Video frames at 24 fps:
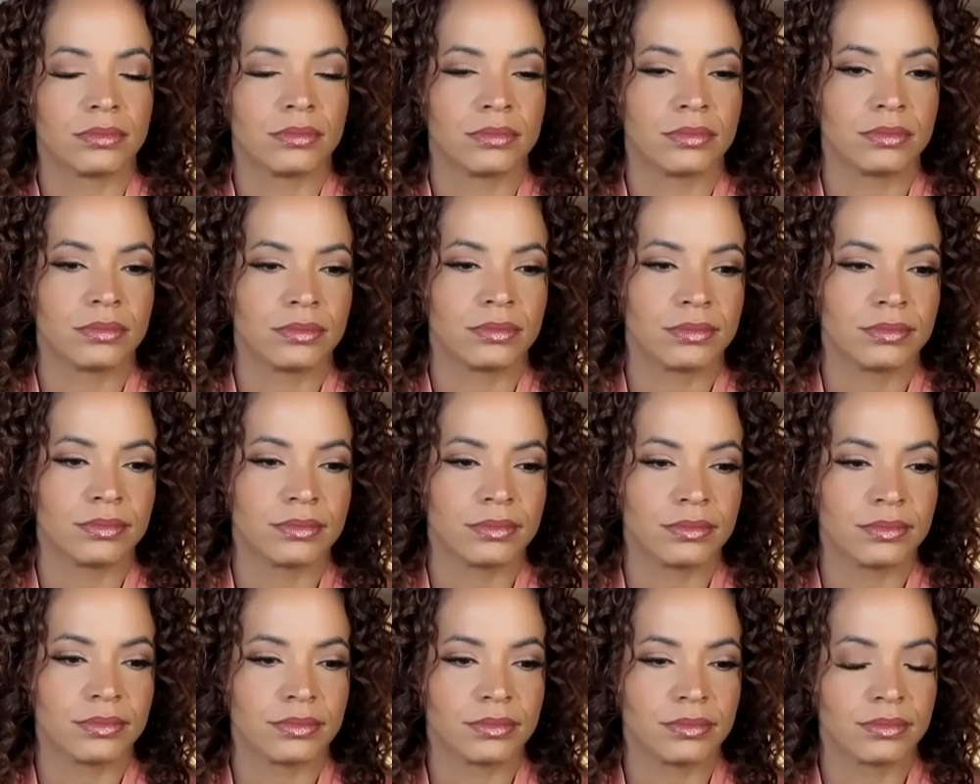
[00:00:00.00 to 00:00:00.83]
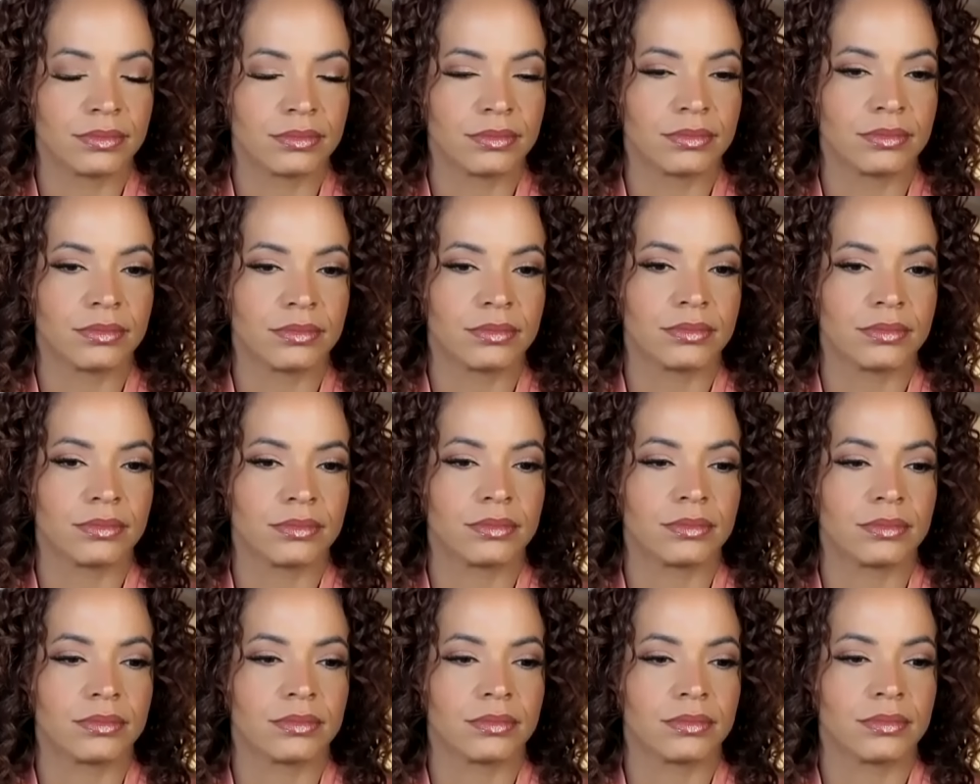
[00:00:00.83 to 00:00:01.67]

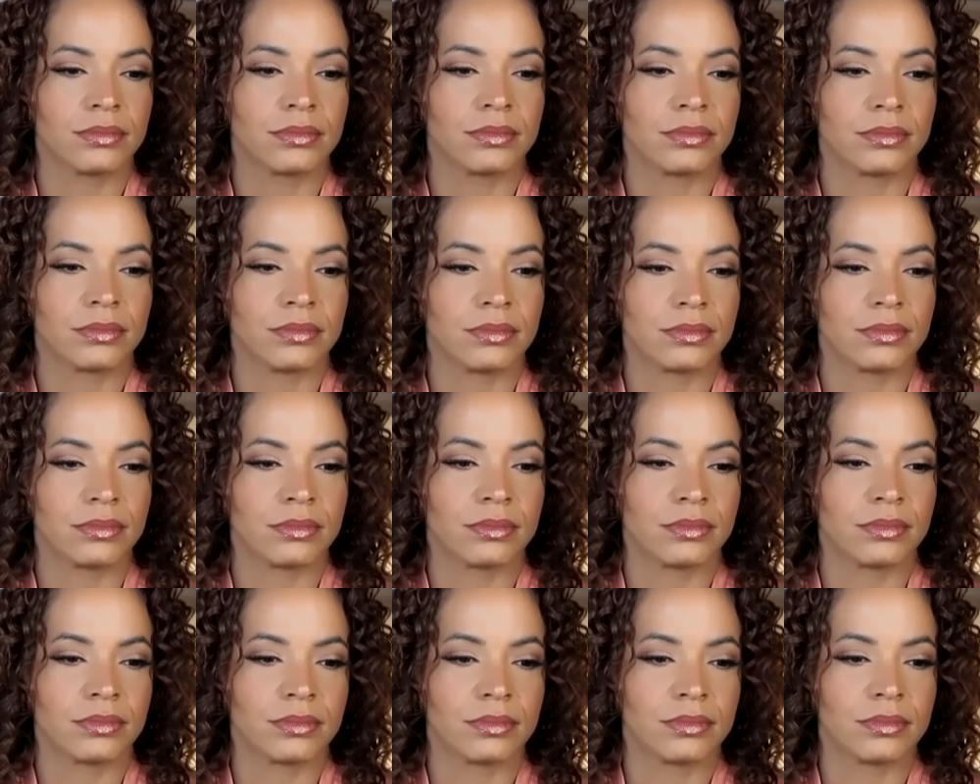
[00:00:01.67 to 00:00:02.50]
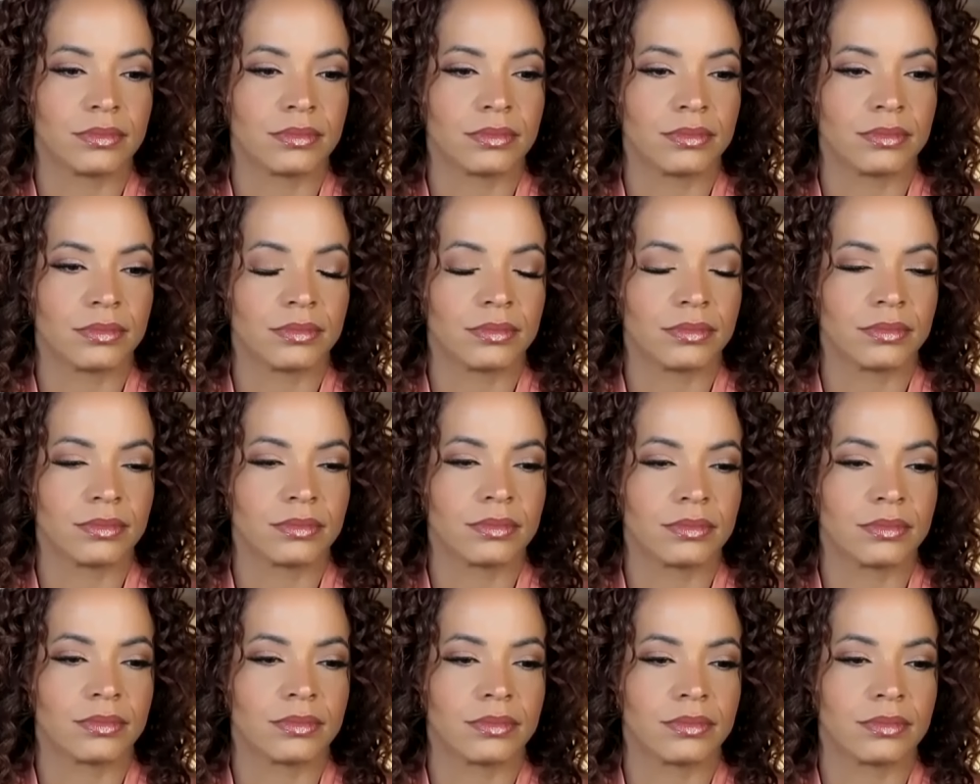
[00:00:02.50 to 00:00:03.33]

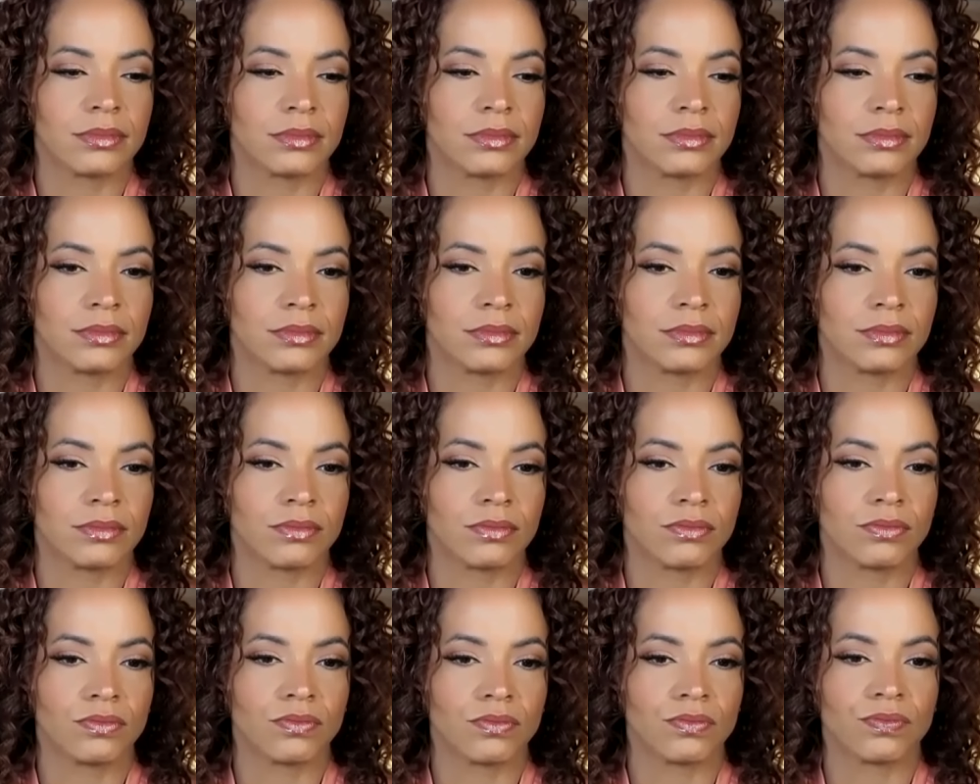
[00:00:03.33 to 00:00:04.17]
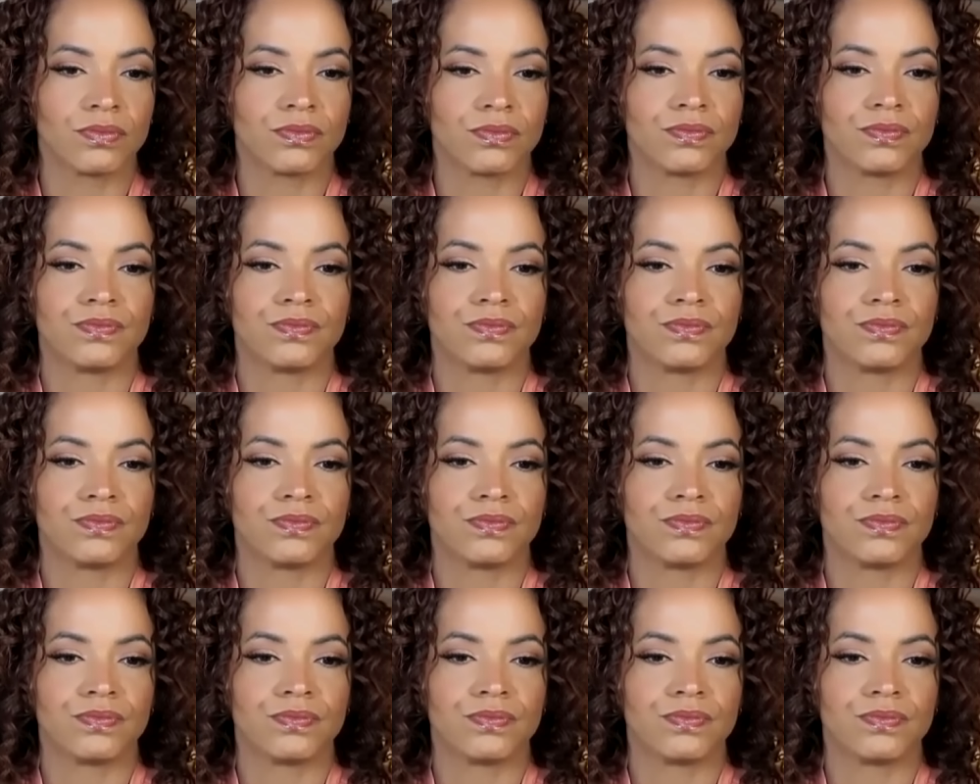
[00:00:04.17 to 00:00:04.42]
No words are spoken by the person on screen.